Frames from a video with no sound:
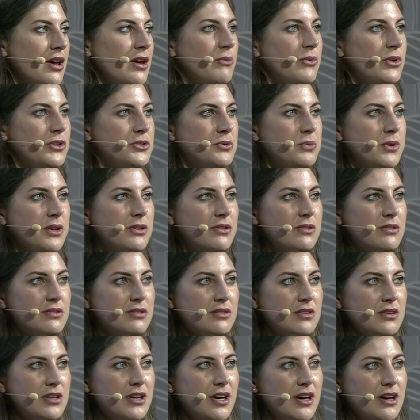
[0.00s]
which we
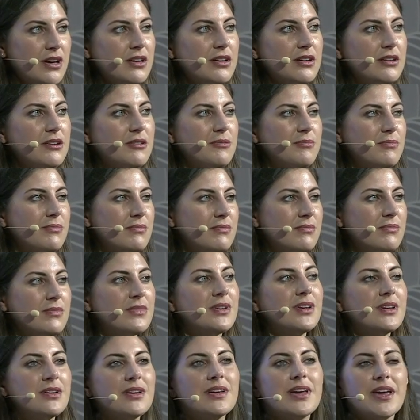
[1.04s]
consider
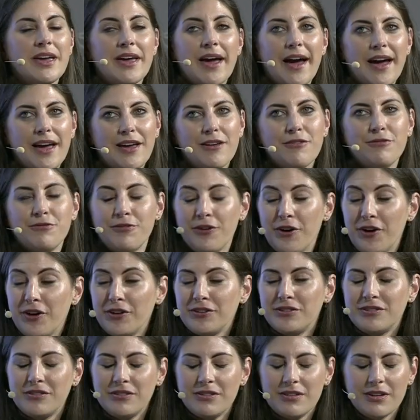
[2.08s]
AI
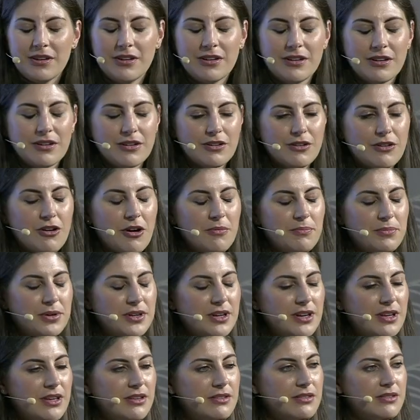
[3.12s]
first
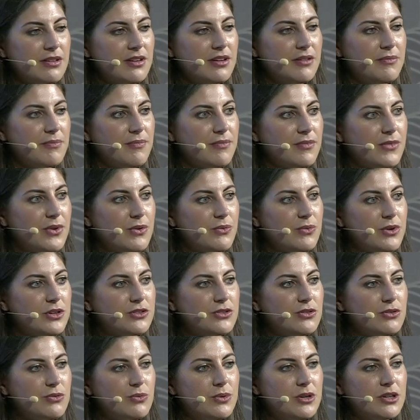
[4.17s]
companies,
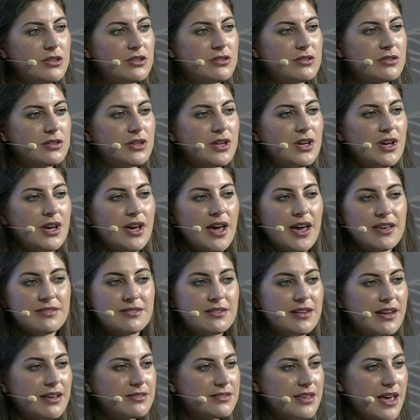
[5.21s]
which you would, as
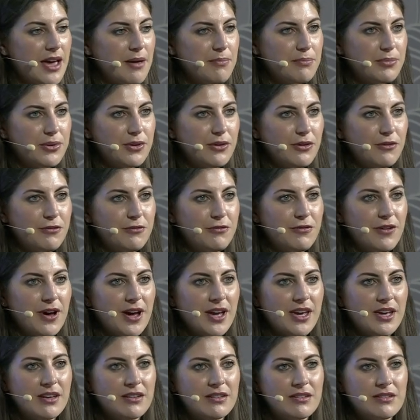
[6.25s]
an example,
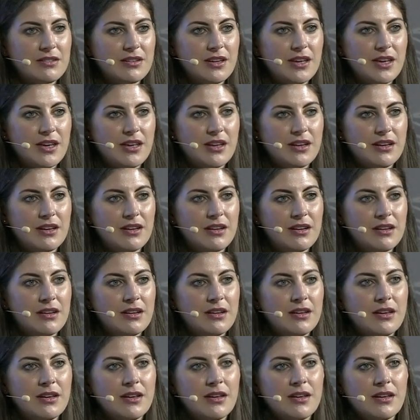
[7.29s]
find in
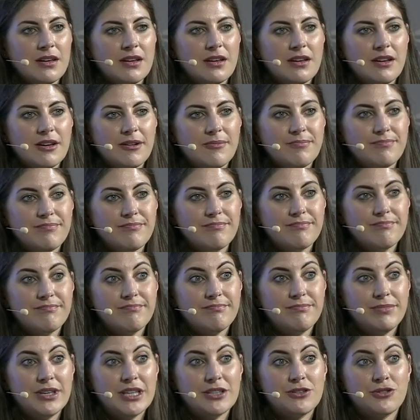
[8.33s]

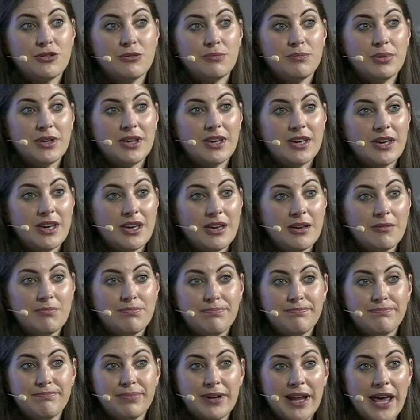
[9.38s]
B2B
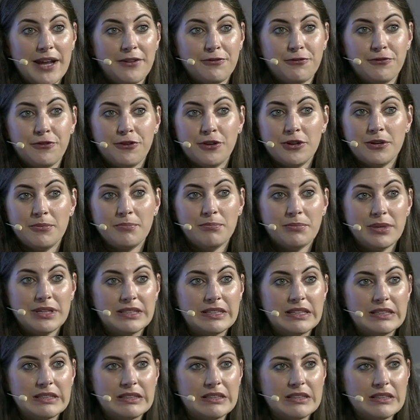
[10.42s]
platform
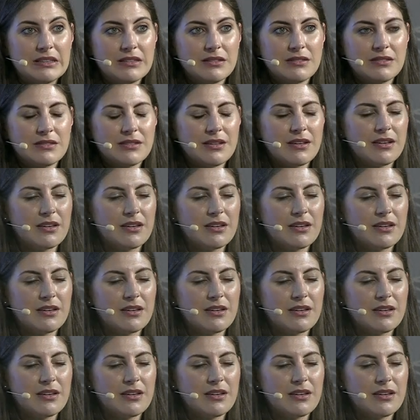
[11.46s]
businesses.